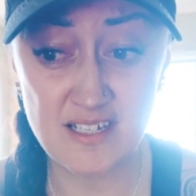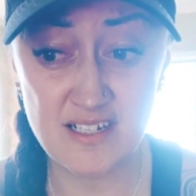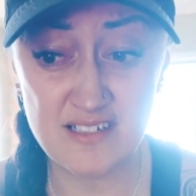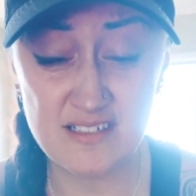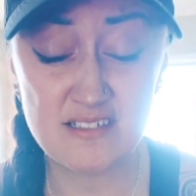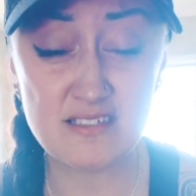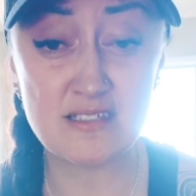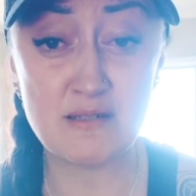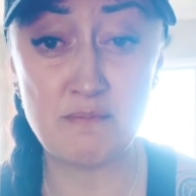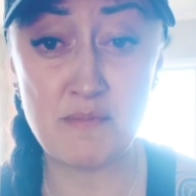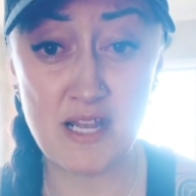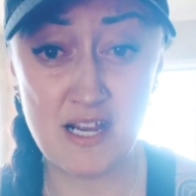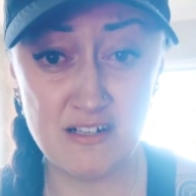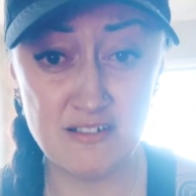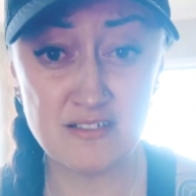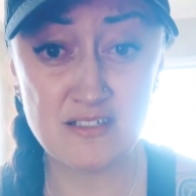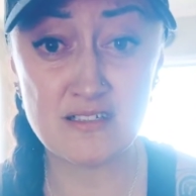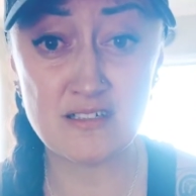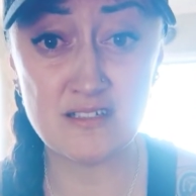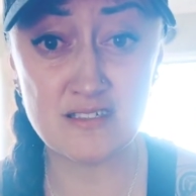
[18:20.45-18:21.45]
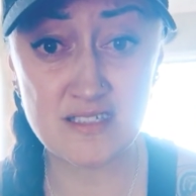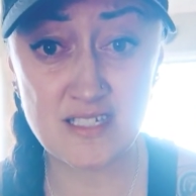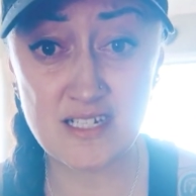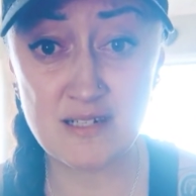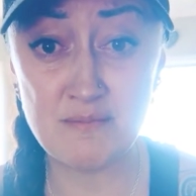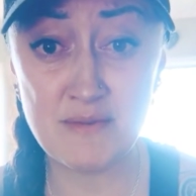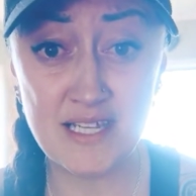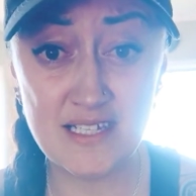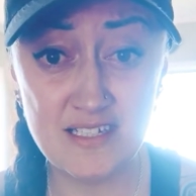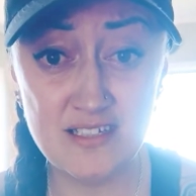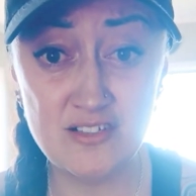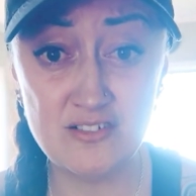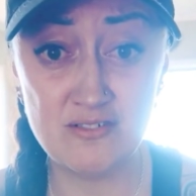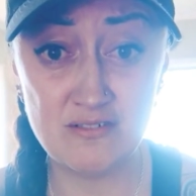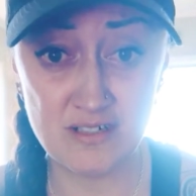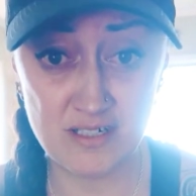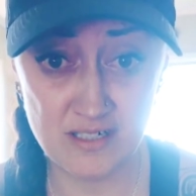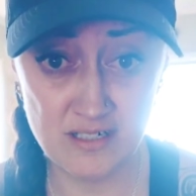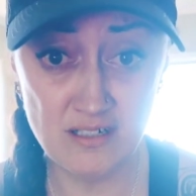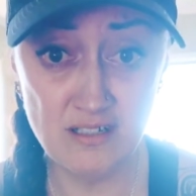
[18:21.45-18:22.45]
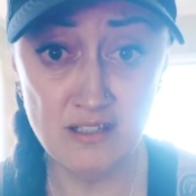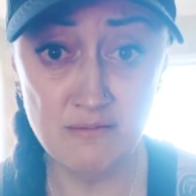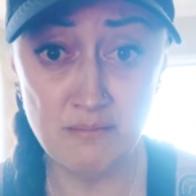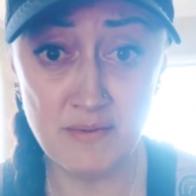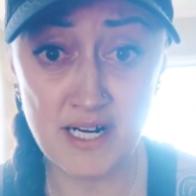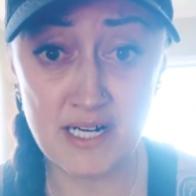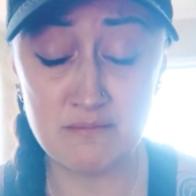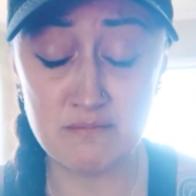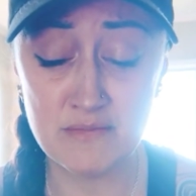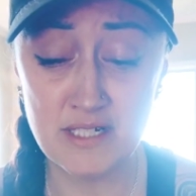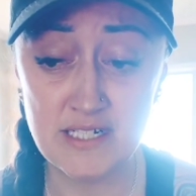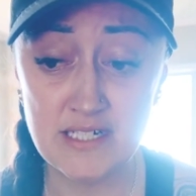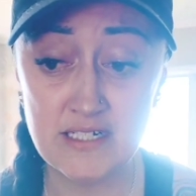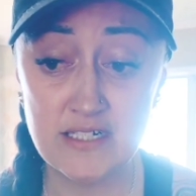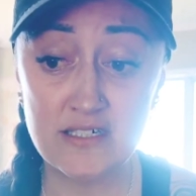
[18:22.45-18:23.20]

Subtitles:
and it's the parasites that are making you ill, Mum.